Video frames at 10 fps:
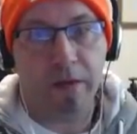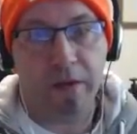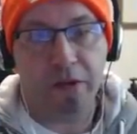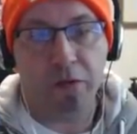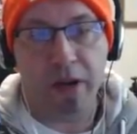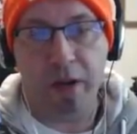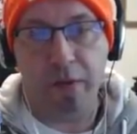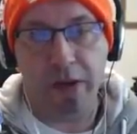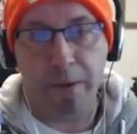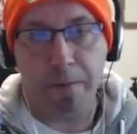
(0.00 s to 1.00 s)
think I've killed
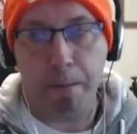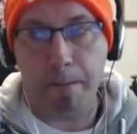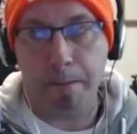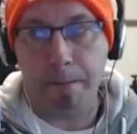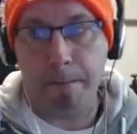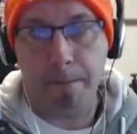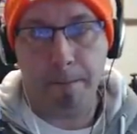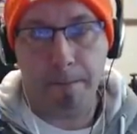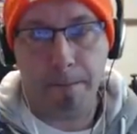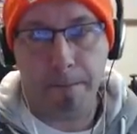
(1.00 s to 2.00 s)
anyone yet.
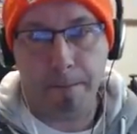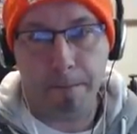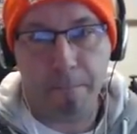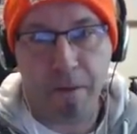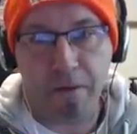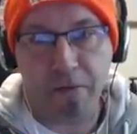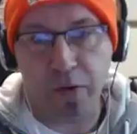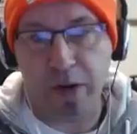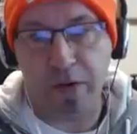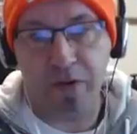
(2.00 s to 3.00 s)
I don't think I've killed
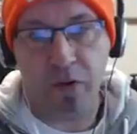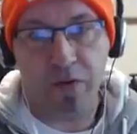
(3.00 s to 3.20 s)
anyone at all.